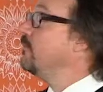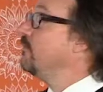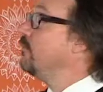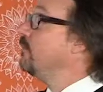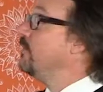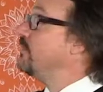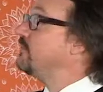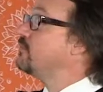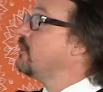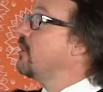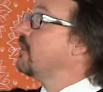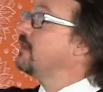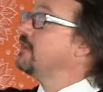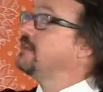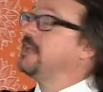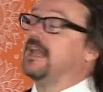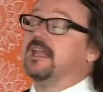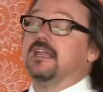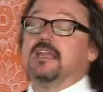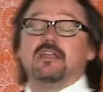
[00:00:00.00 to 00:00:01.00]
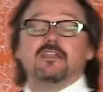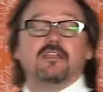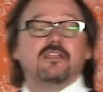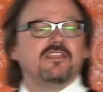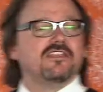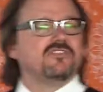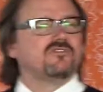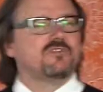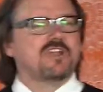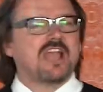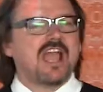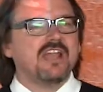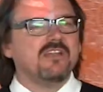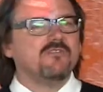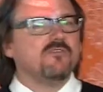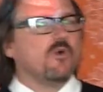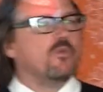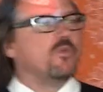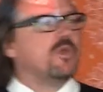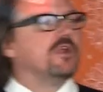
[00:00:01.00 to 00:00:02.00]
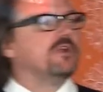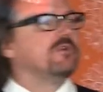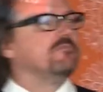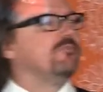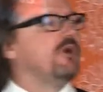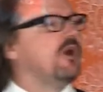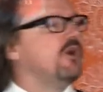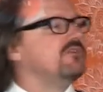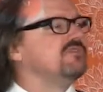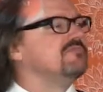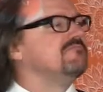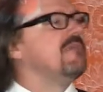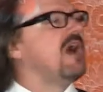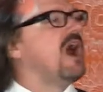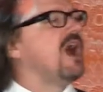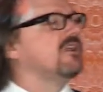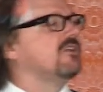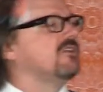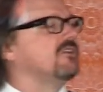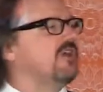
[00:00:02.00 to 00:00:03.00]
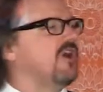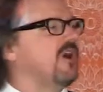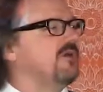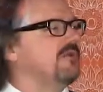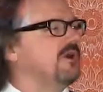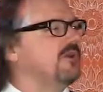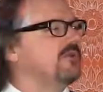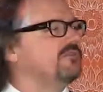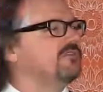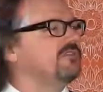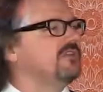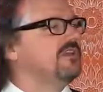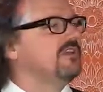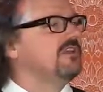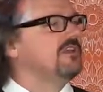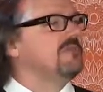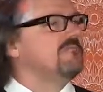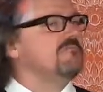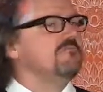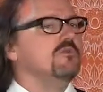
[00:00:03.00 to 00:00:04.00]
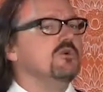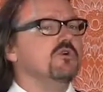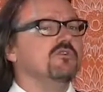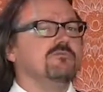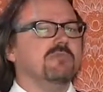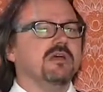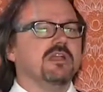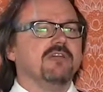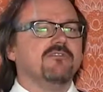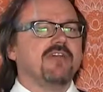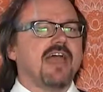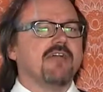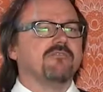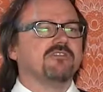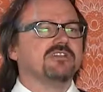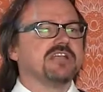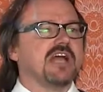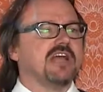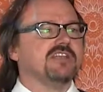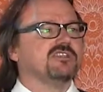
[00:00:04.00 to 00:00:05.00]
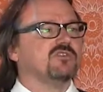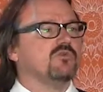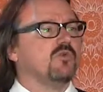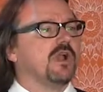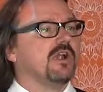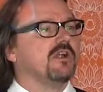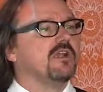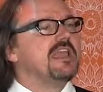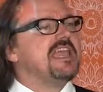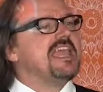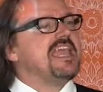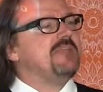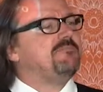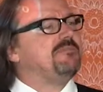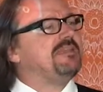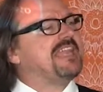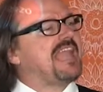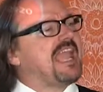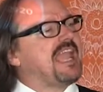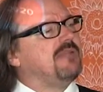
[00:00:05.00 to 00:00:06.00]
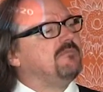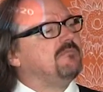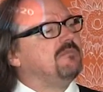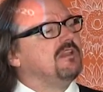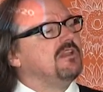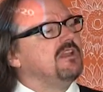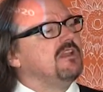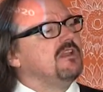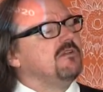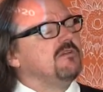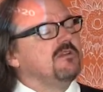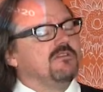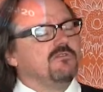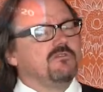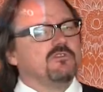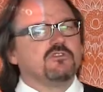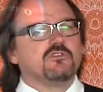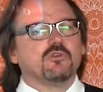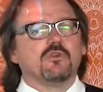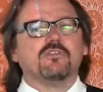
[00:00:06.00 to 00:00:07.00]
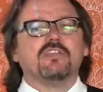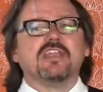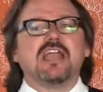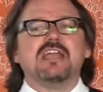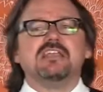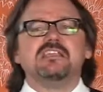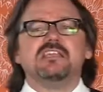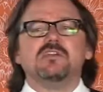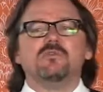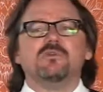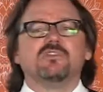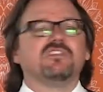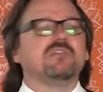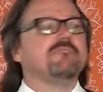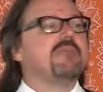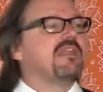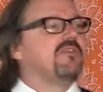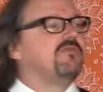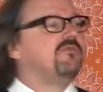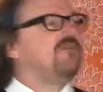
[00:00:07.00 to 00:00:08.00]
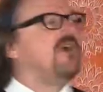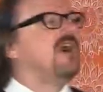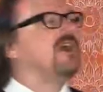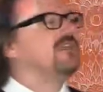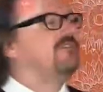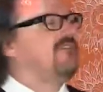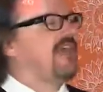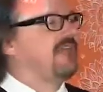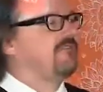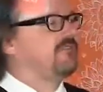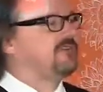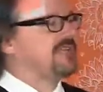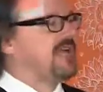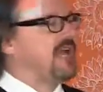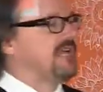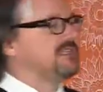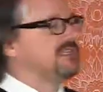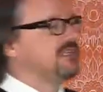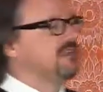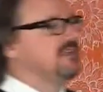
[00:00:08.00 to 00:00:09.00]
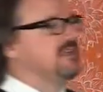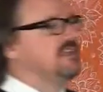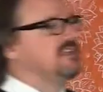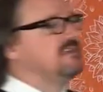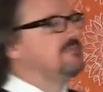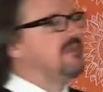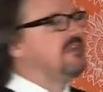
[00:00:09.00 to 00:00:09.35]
we started getting into this kind of a weird postmodern almost movement of advertising, where it became sort of the idea was to make fun of advertising, to